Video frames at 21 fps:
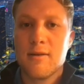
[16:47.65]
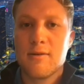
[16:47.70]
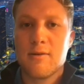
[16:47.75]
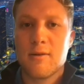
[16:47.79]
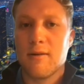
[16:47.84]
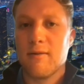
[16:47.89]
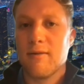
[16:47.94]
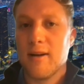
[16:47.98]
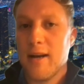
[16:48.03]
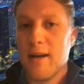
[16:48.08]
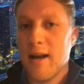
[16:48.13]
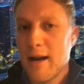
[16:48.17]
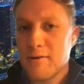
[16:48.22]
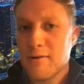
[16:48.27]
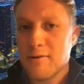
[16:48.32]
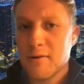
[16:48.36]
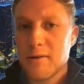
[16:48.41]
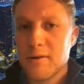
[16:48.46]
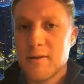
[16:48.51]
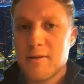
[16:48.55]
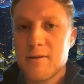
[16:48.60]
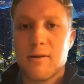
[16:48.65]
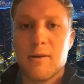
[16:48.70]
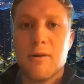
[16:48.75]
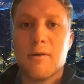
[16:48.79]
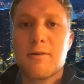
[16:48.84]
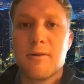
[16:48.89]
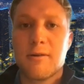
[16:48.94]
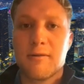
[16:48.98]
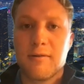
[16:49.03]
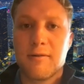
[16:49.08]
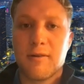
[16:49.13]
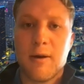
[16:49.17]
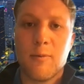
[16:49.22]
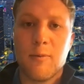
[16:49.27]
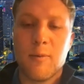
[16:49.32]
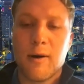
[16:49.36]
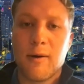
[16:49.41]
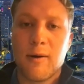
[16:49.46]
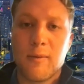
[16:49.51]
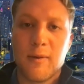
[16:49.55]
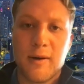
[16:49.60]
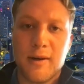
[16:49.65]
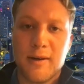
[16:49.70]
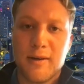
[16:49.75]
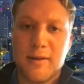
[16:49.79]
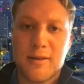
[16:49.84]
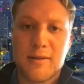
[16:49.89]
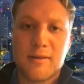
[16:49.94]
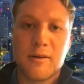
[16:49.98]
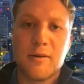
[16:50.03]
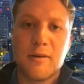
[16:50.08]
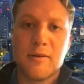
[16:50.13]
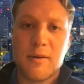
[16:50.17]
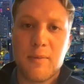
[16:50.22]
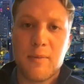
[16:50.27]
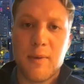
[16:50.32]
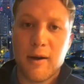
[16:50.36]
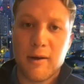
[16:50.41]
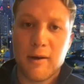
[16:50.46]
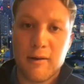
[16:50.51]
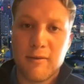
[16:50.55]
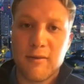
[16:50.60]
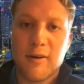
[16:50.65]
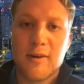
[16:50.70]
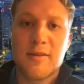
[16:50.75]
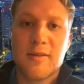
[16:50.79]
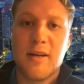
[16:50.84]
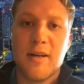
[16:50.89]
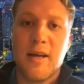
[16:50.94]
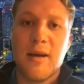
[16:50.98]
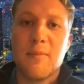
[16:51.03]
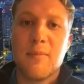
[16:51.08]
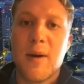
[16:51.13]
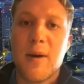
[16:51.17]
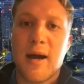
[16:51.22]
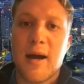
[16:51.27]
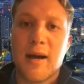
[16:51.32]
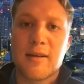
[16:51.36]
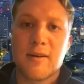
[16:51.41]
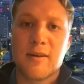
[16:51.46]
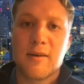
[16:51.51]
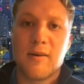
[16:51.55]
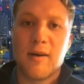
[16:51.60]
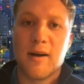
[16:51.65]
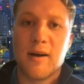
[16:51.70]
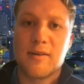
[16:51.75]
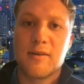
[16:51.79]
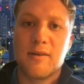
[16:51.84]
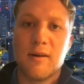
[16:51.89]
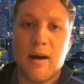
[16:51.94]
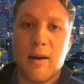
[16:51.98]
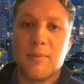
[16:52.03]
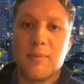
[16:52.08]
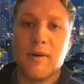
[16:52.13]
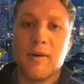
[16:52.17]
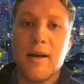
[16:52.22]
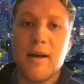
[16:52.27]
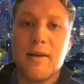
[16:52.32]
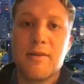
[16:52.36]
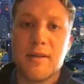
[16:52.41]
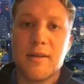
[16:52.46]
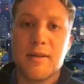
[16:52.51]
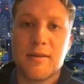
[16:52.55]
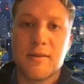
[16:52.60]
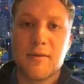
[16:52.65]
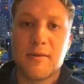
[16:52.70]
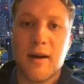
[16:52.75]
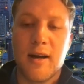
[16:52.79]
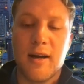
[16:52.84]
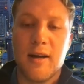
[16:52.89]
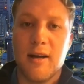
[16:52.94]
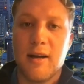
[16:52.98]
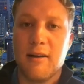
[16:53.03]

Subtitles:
sort of a natural disclosure framework where you're disclosing biodiversity impacts across your operations, right?